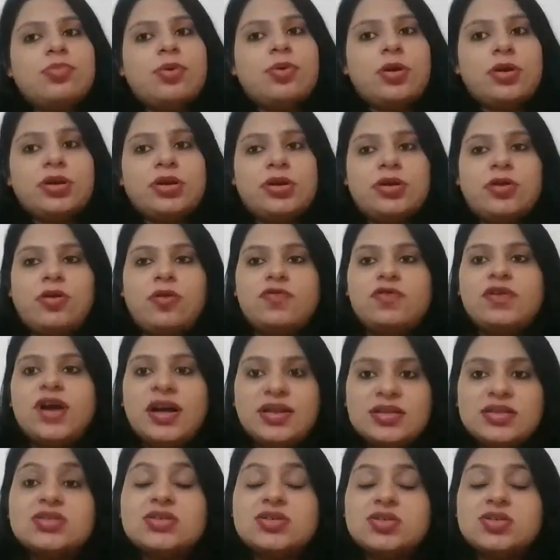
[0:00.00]
important, or the
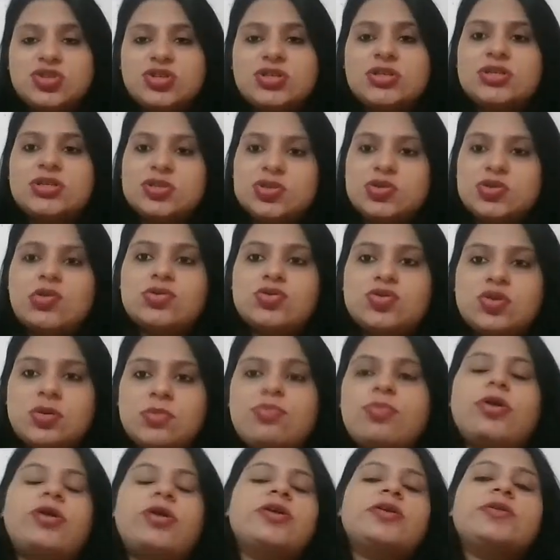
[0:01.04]
answer sheet is also
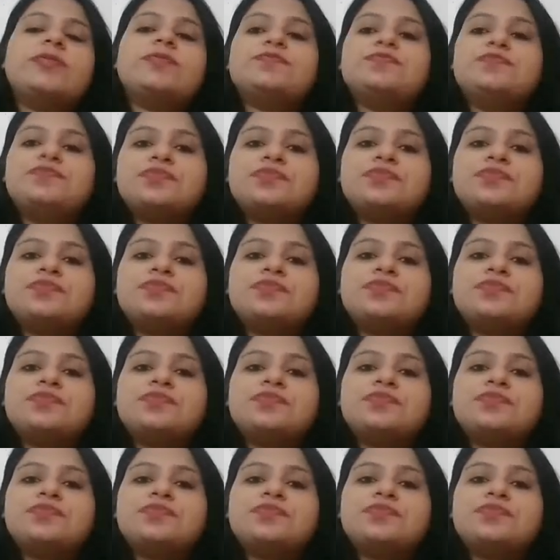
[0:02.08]
important.